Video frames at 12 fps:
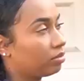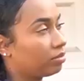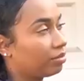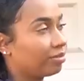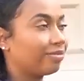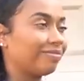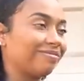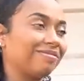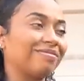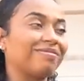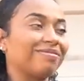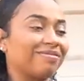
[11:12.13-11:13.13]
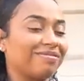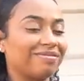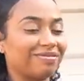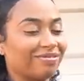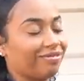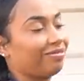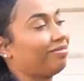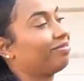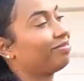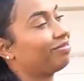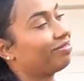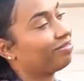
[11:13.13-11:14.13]

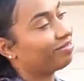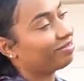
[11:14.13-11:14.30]
The person shown says nothing.